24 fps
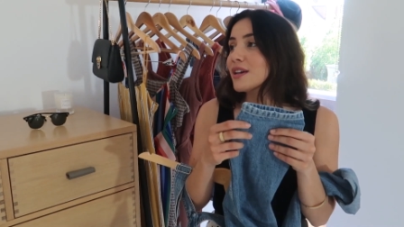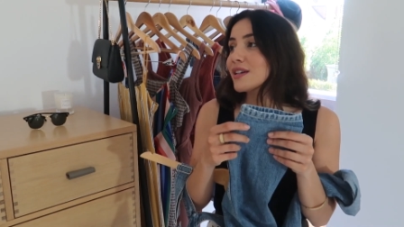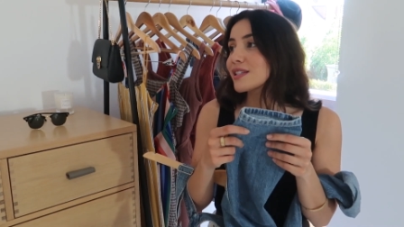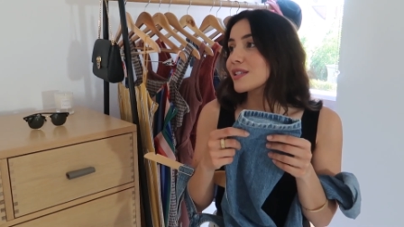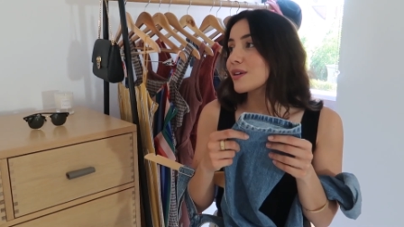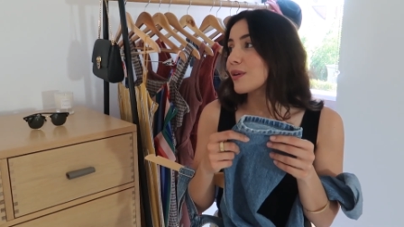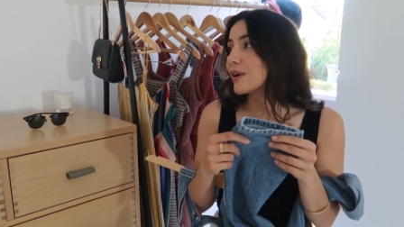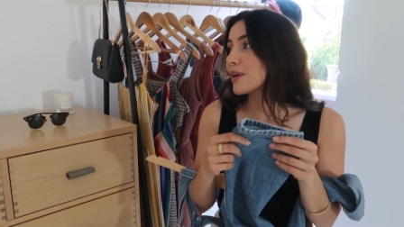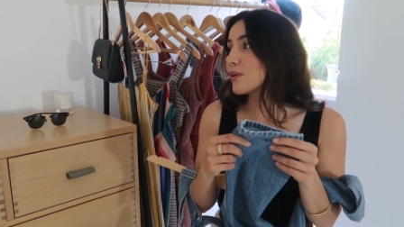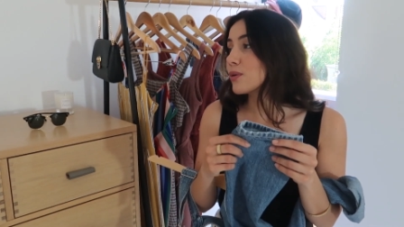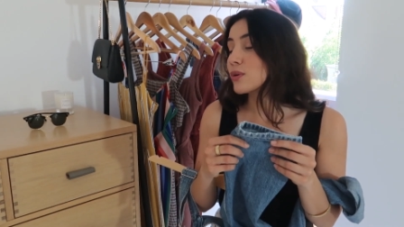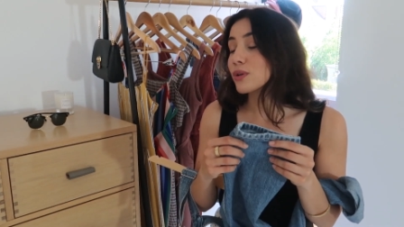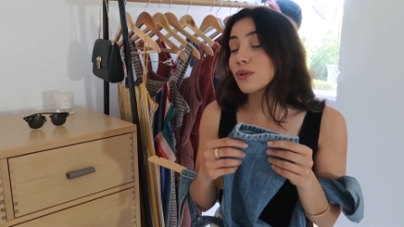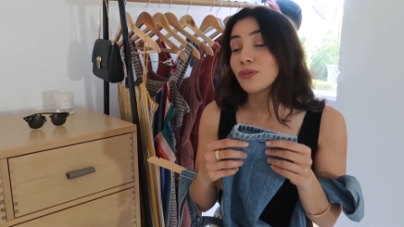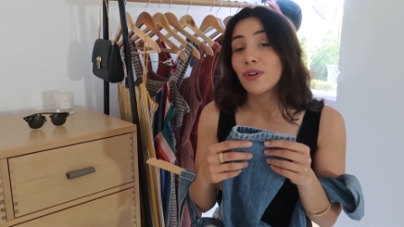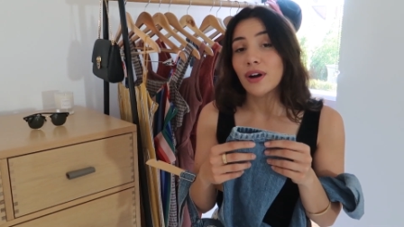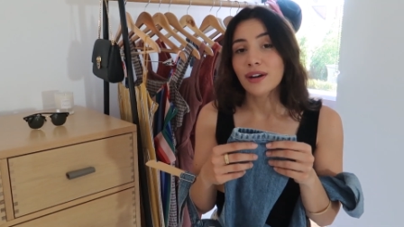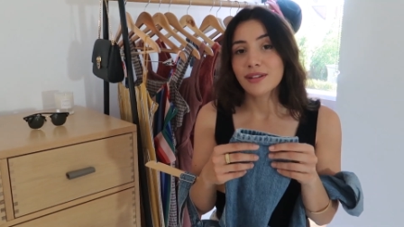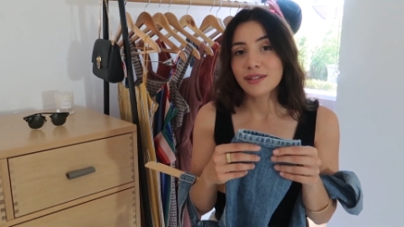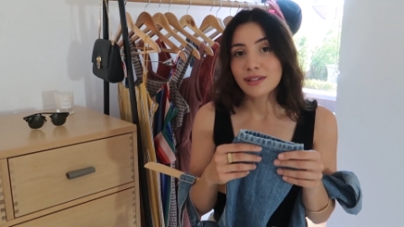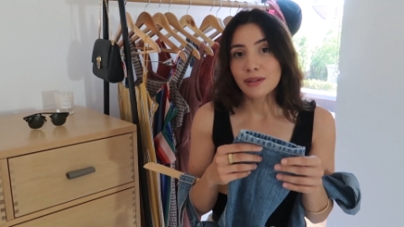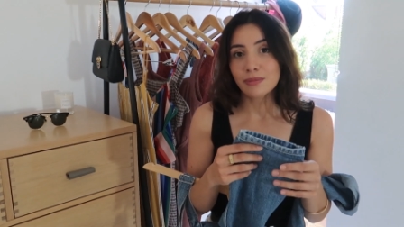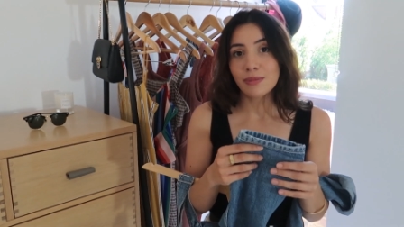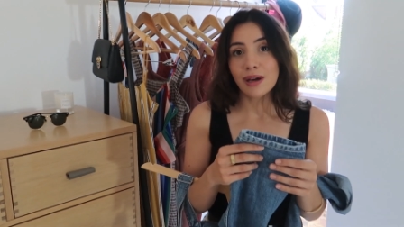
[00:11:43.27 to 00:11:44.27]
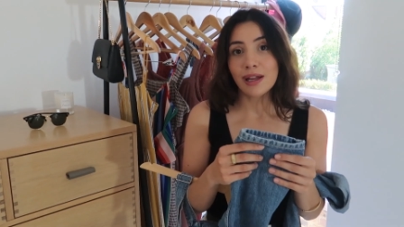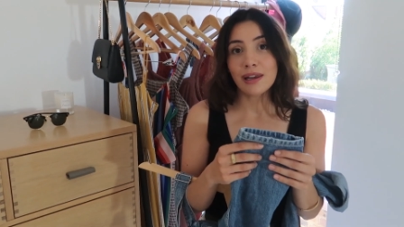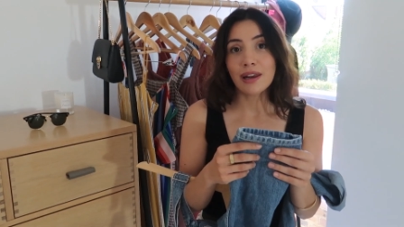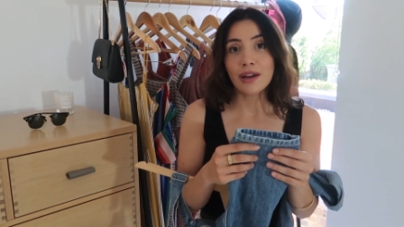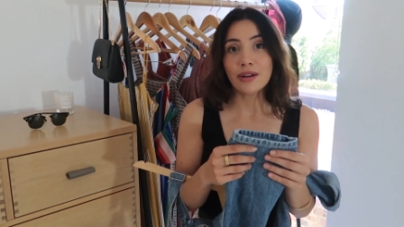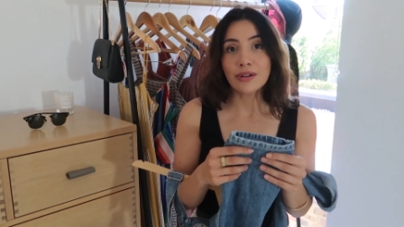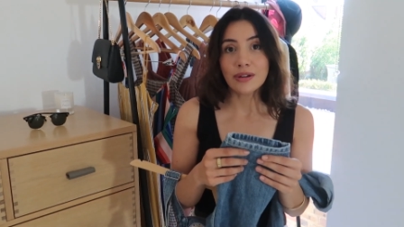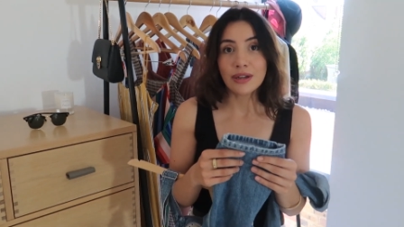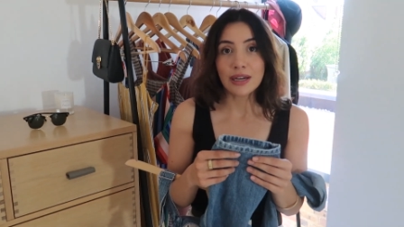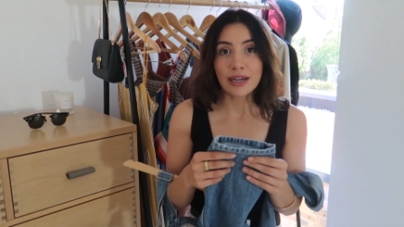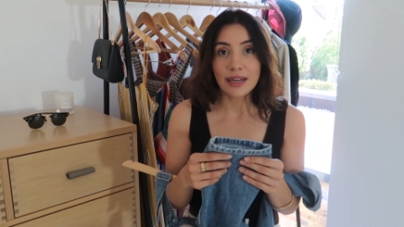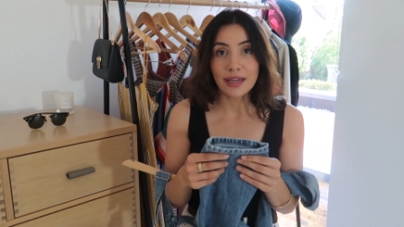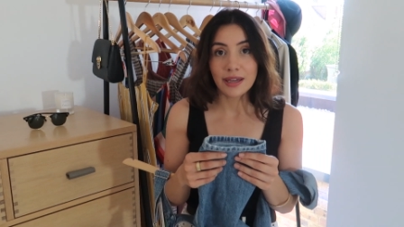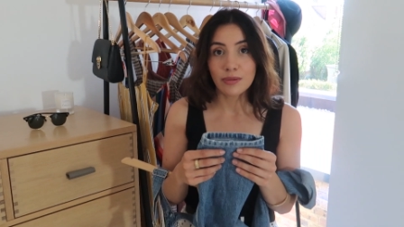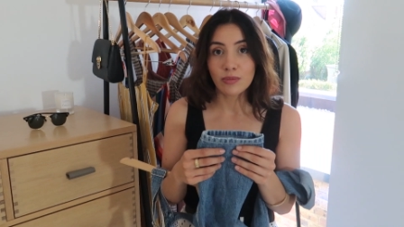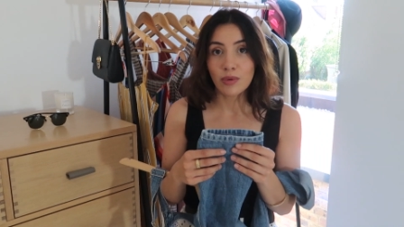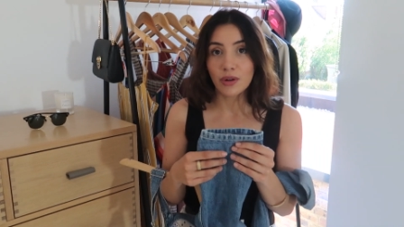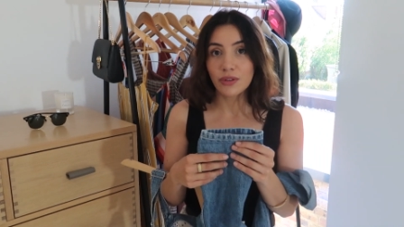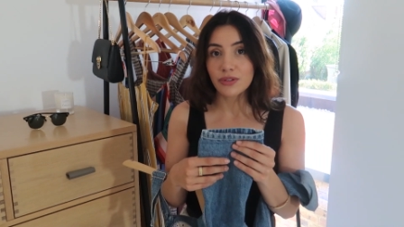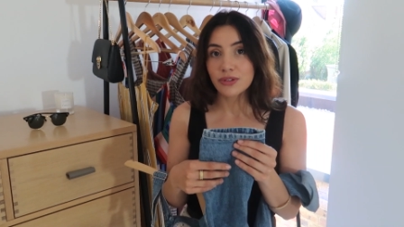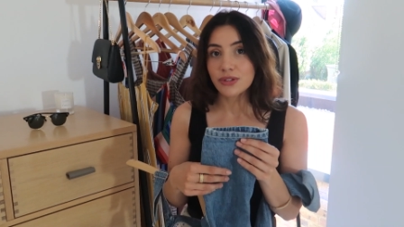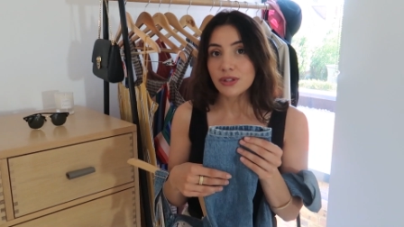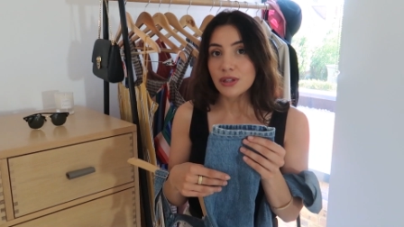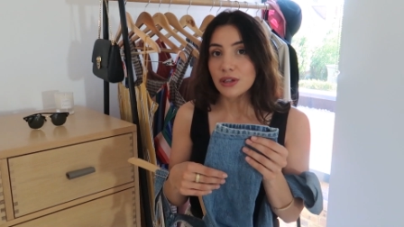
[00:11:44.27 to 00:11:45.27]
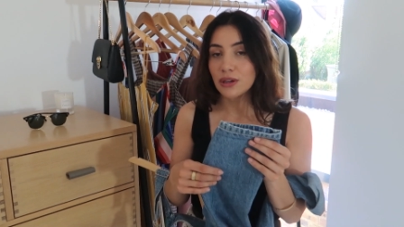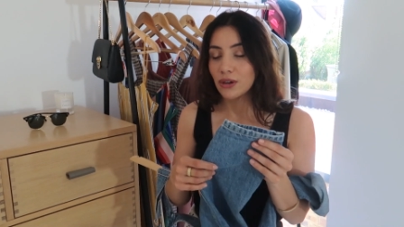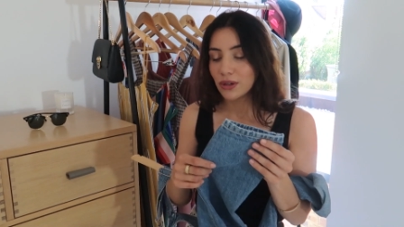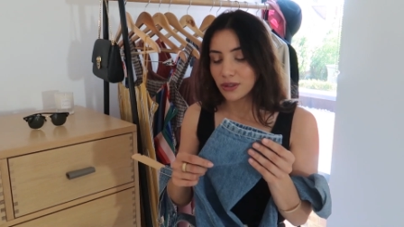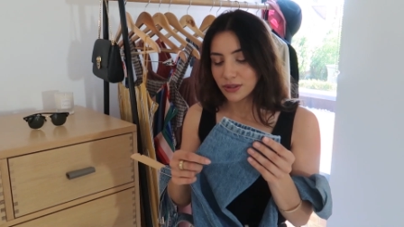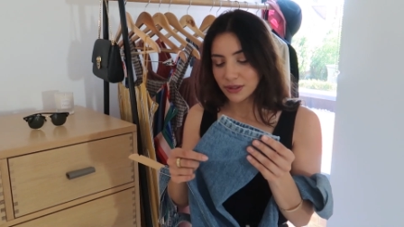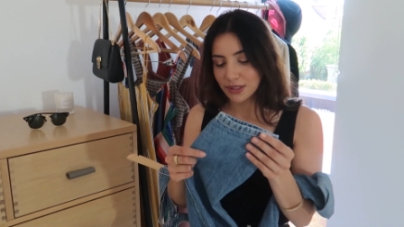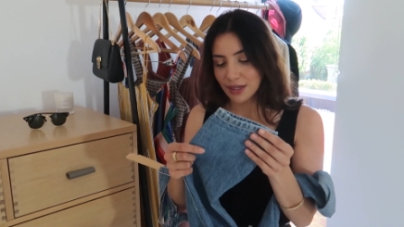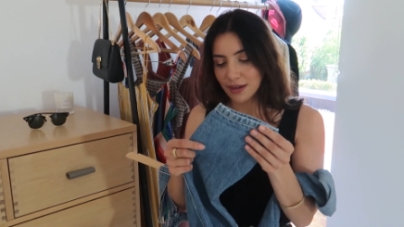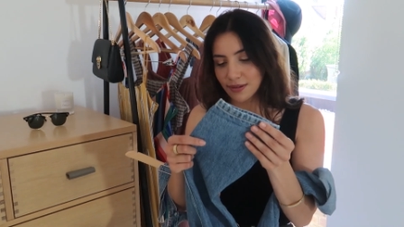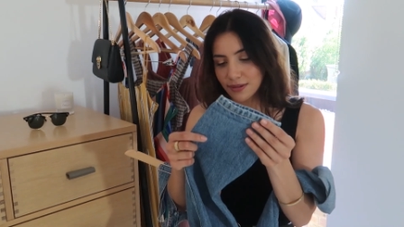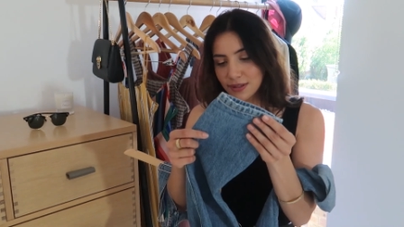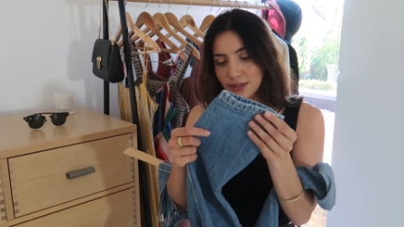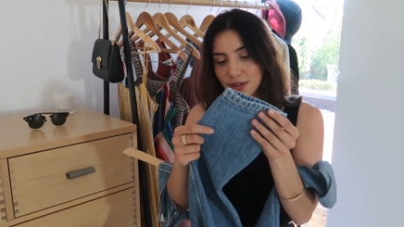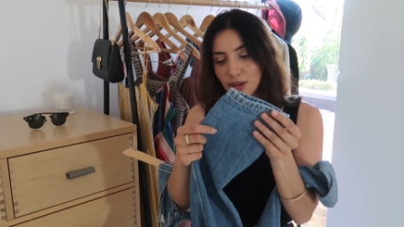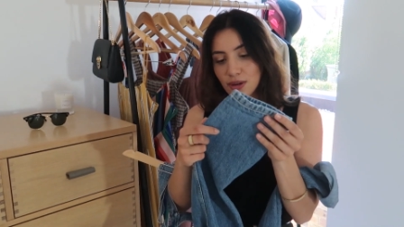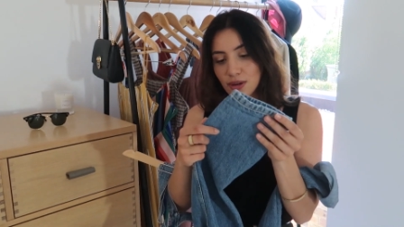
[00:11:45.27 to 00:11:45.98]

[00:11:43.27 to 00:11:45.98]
So I ought to find somewhere locally once the lockdown is